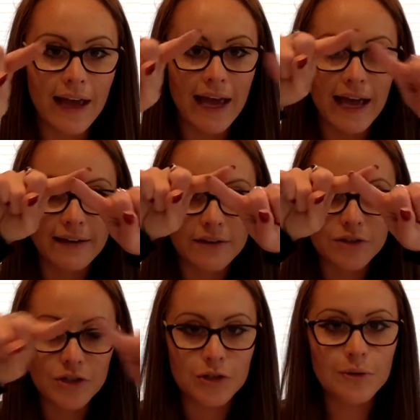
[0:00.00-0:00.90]
and
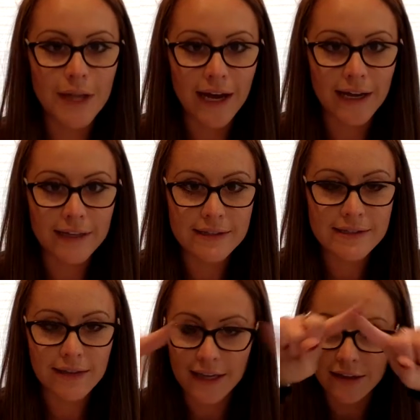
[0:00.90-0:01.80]
2 lines
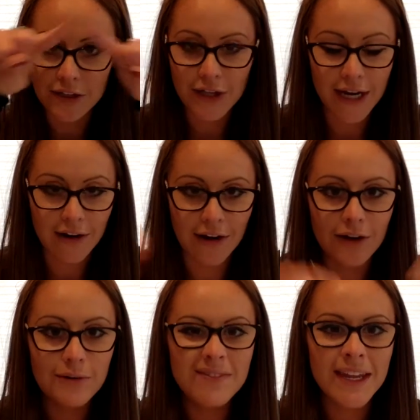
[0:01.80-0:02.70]
like a little
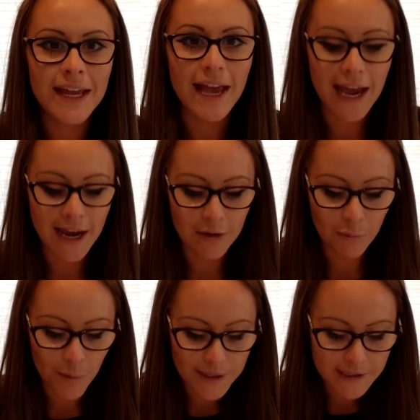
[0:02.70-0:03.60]
arrow, and
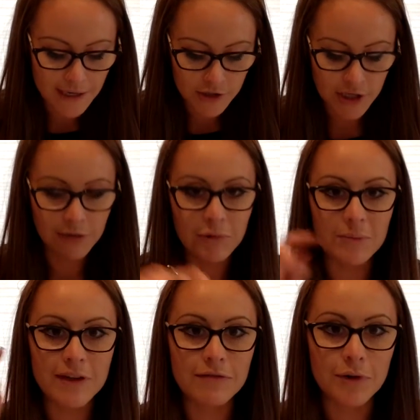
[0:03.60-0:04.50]
one section would
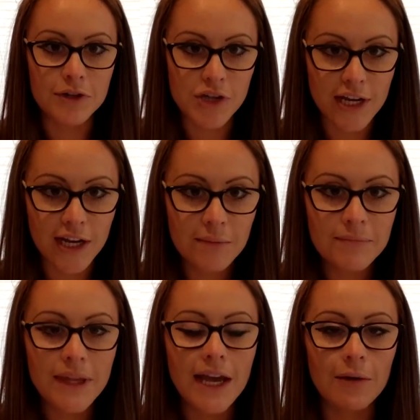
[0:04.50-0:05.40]
be for Jacob
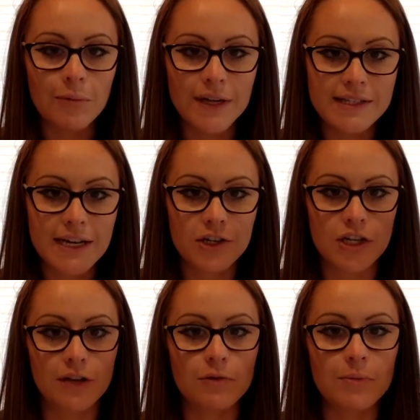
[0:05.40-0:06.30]
and one
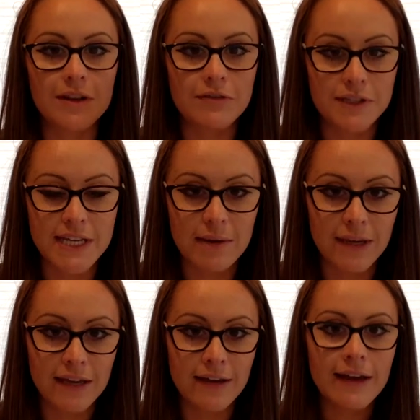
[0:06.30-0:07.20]
section would be for Sammy.